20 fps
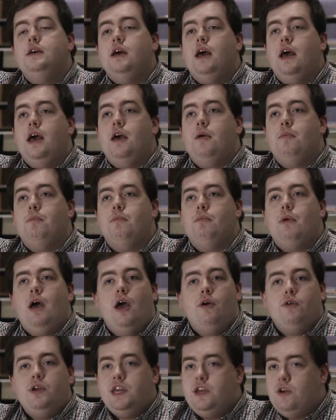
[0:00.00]

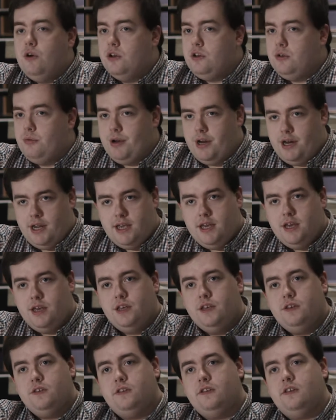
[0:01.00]
how he got to where he
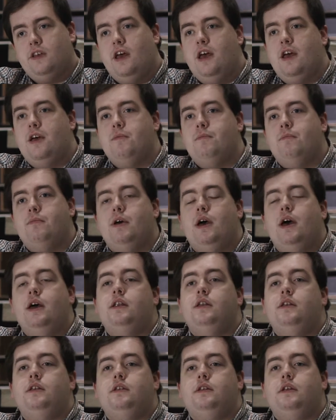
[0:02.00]
is,
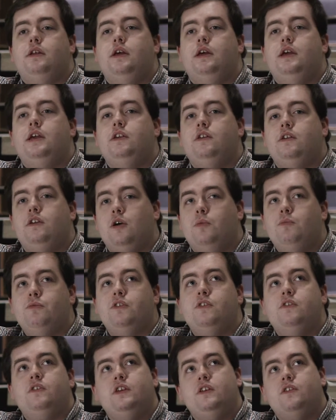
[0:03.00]
and he comes
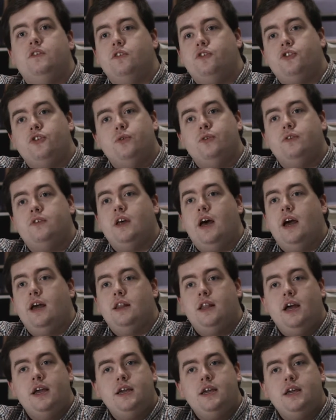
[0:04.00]
and sees the shows that I
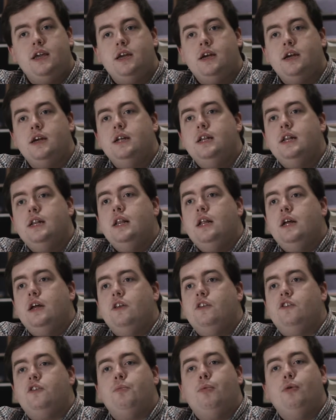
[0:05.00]
light here
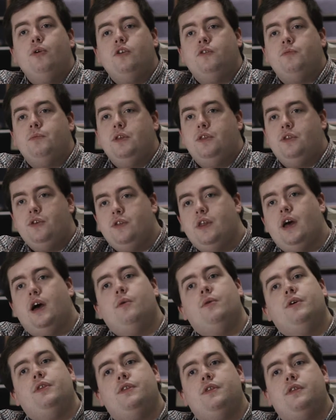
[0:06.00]
and supports me through that
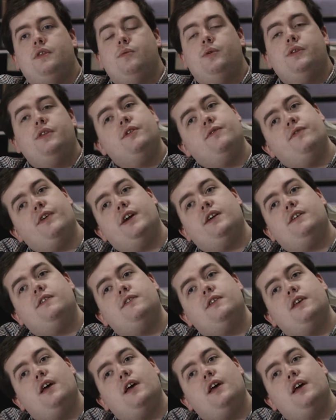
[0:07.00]
with advice.